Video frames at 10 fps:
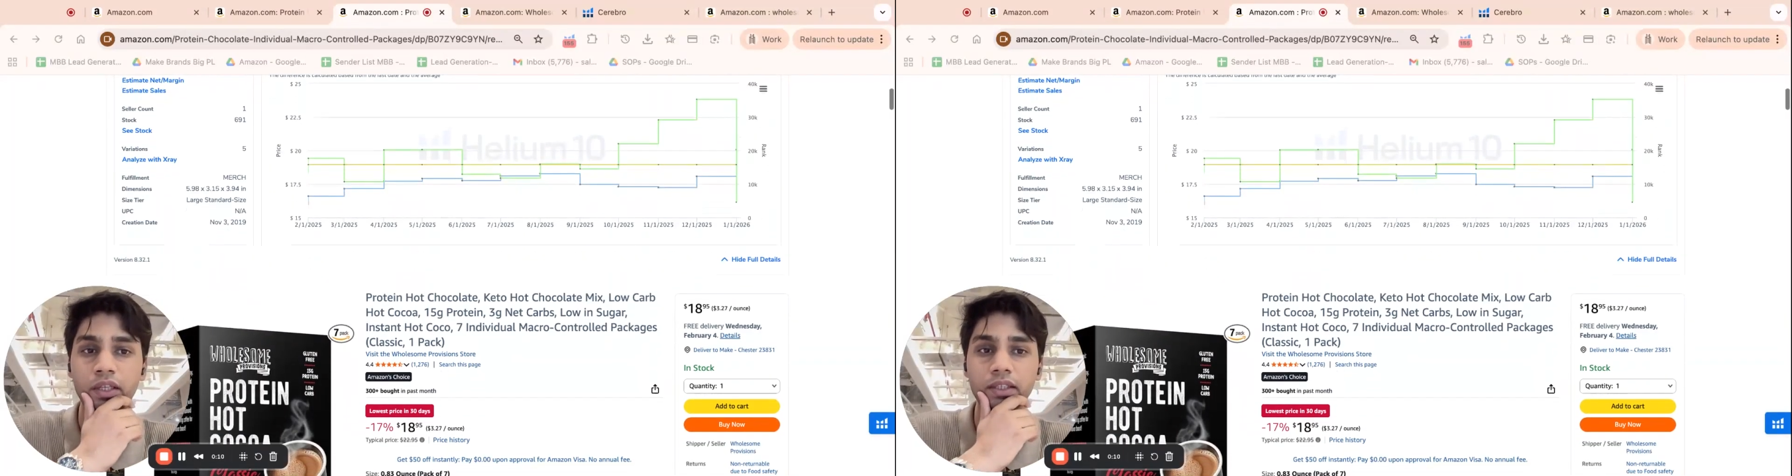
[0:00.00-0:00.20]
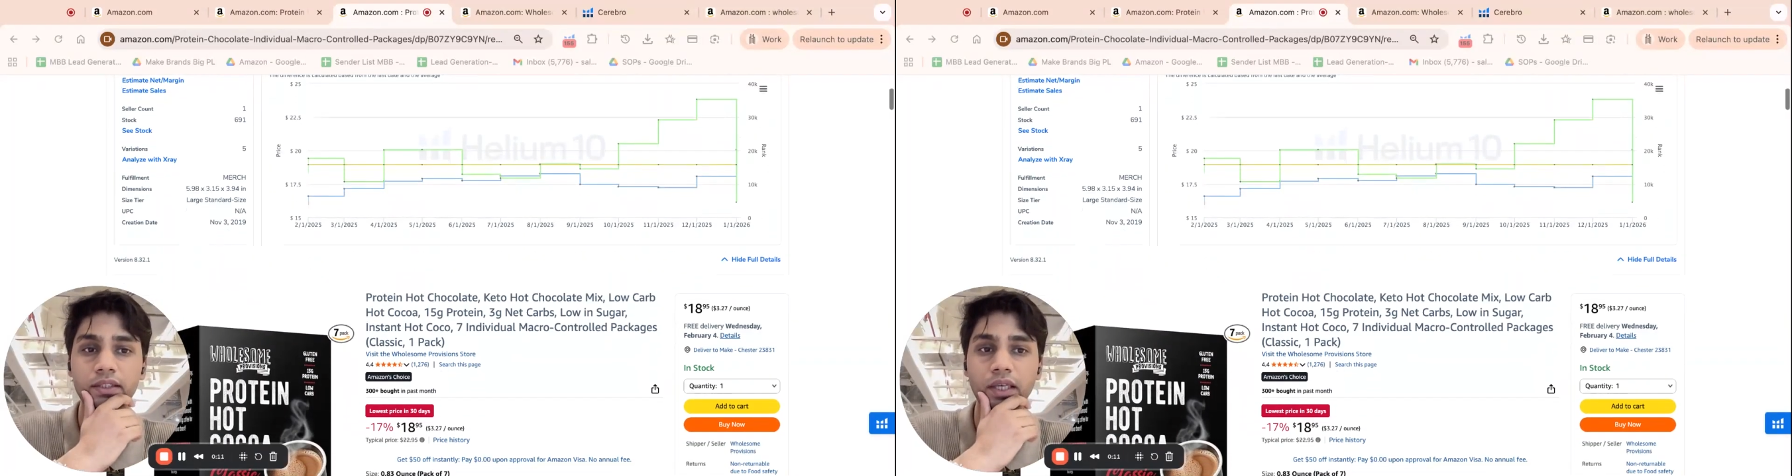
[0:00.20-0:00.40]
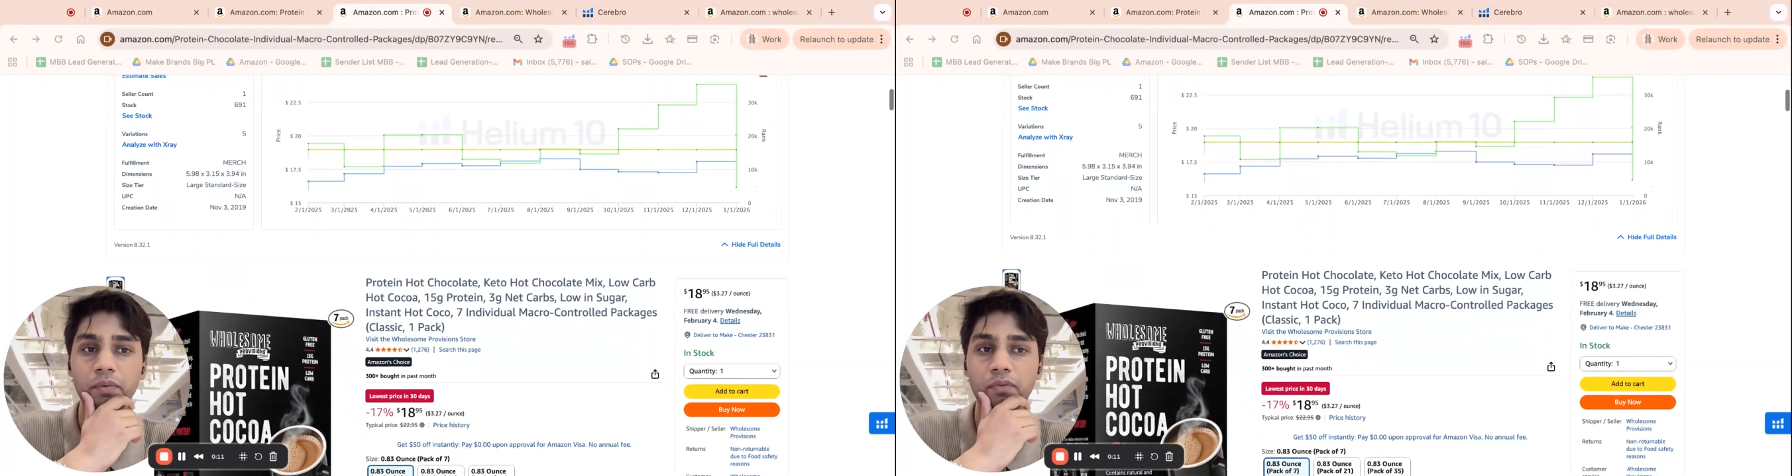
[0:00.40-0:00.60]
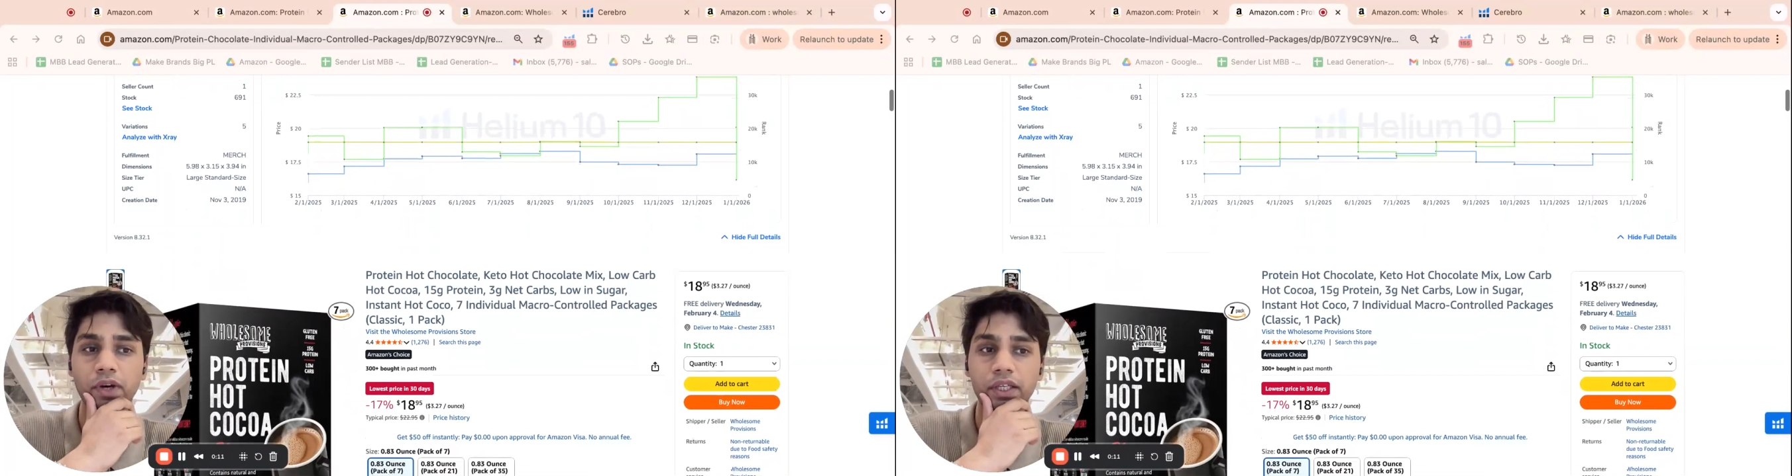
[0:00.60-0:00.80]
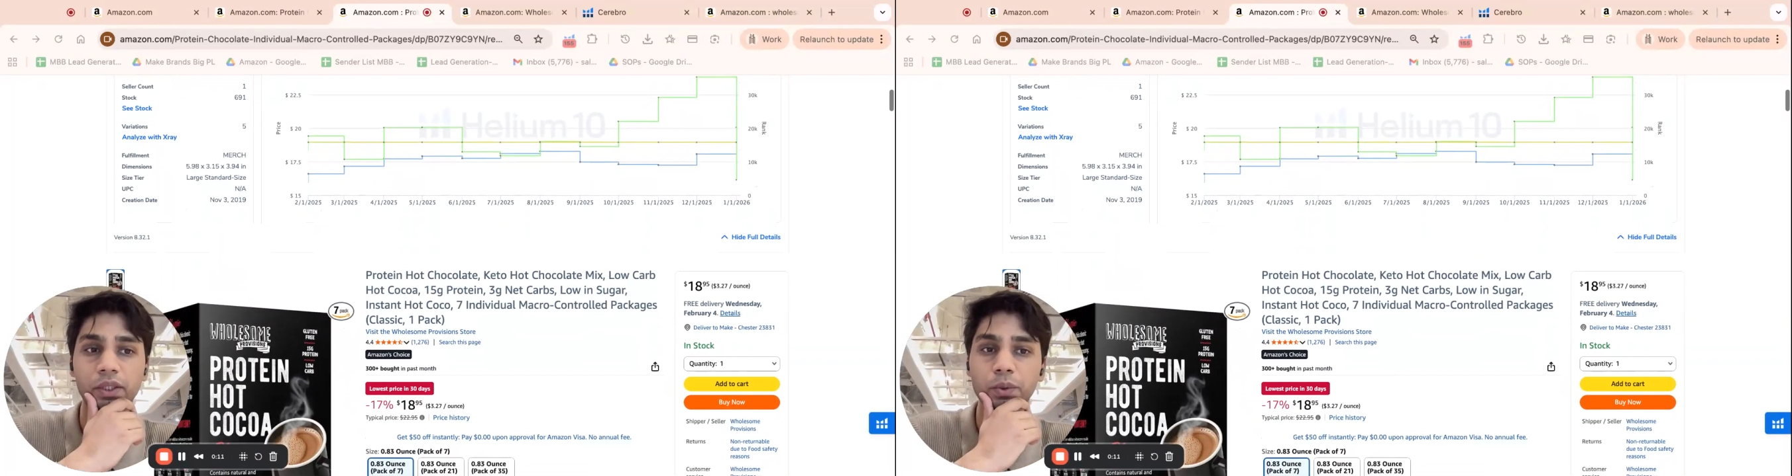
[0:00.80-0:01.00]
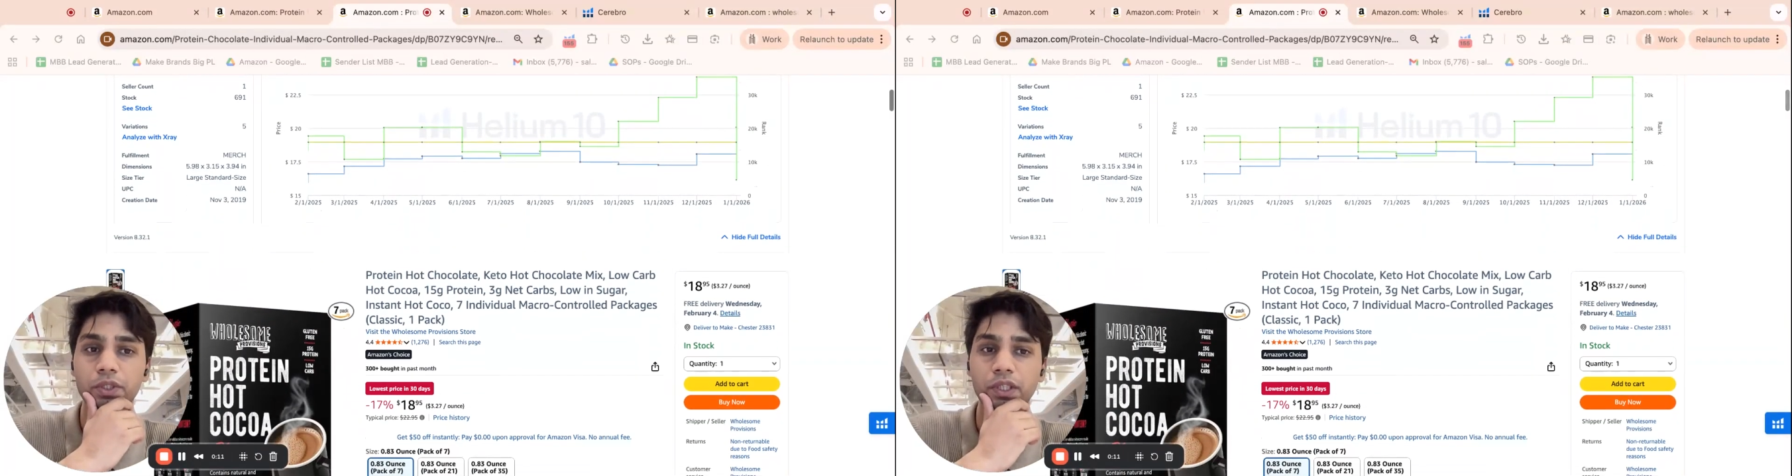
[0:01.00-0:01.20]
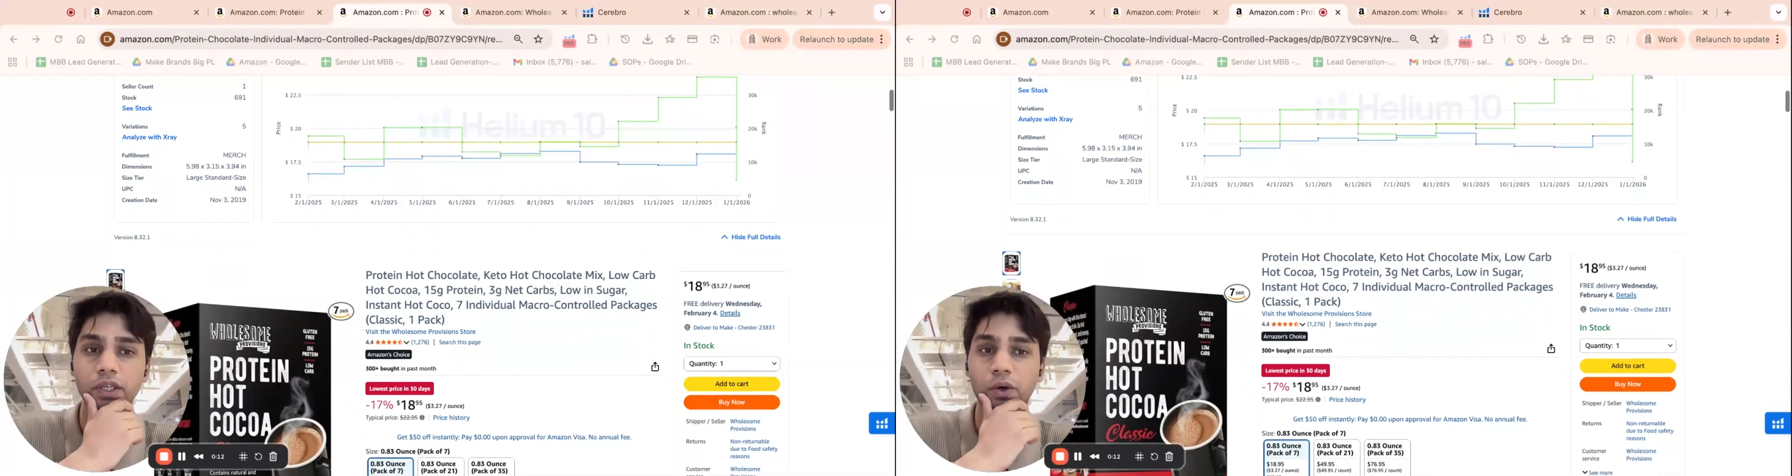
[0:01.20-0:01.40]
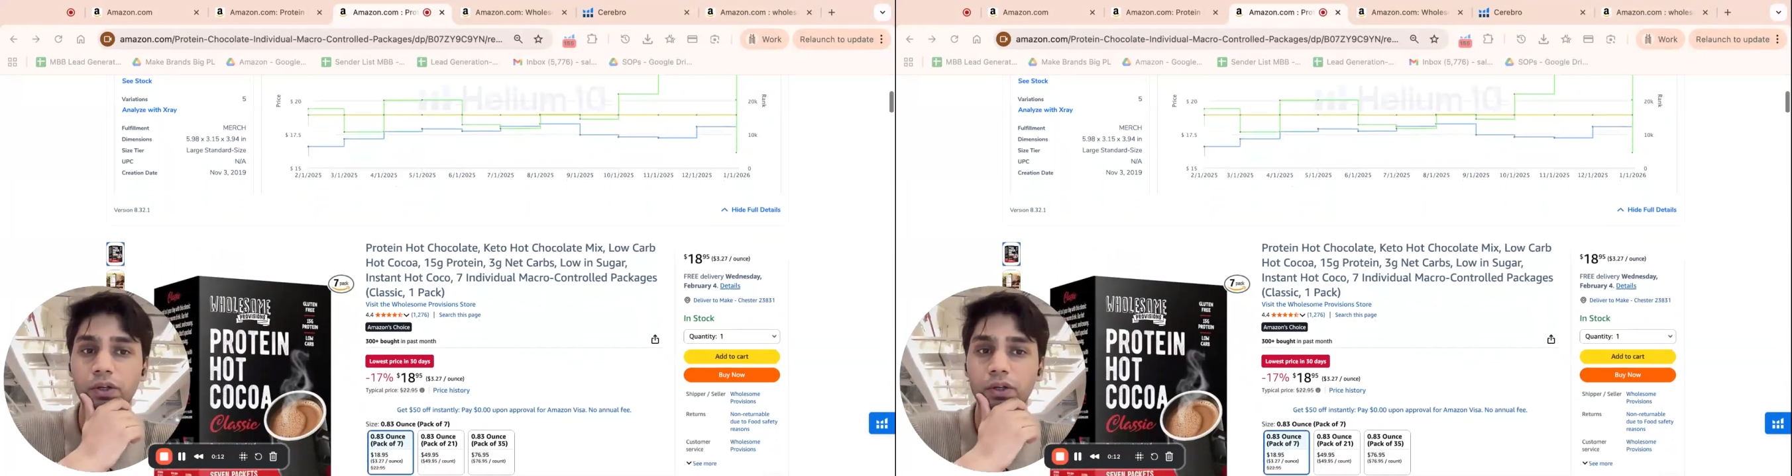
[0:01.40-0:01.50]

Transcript: the same way I usually